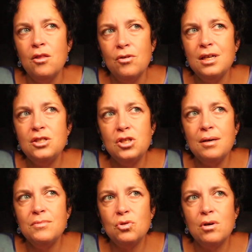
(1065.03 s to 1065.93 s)
There is
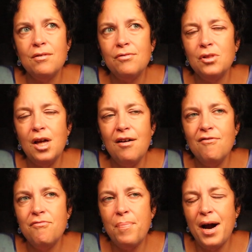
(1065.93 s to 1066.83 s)
some sort of
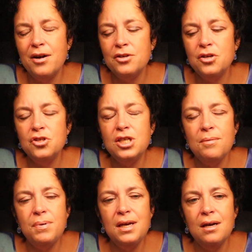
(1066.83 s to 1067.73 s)
love
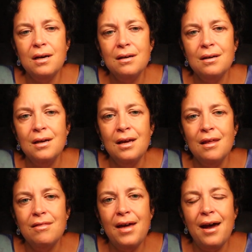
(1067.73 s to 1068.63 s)
partnership here
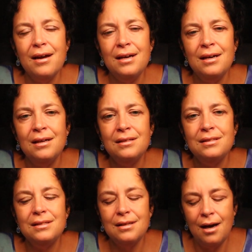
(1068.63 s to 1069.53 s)
that
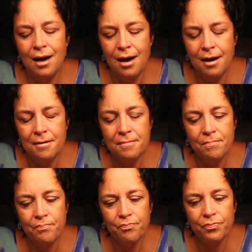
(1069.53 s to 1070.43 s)
is, uh,
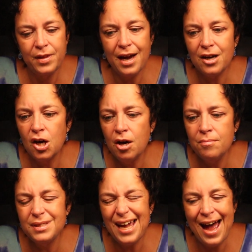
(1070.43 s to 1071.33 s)
that
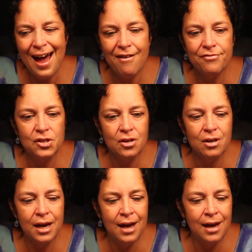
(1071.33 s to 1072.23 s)
comes
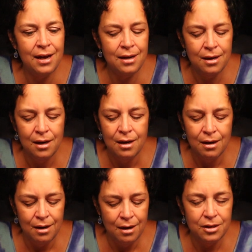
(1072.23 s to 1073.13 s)
after a
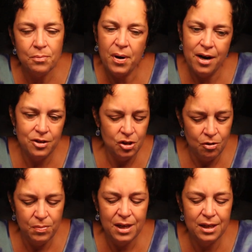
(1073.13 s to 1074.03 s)
departure
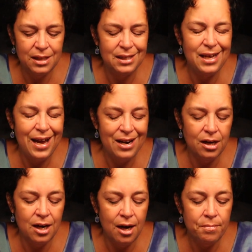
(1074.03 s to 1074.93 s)
because it's the eight of
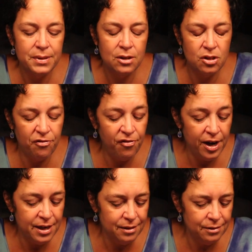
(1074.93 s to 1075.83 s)
cups there's a
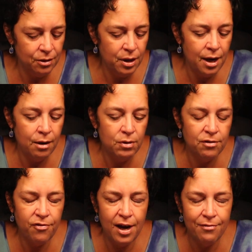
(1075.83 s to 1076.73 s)
fight okay with
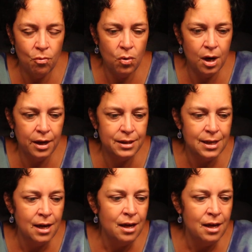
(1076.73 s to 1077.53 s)
the five of wands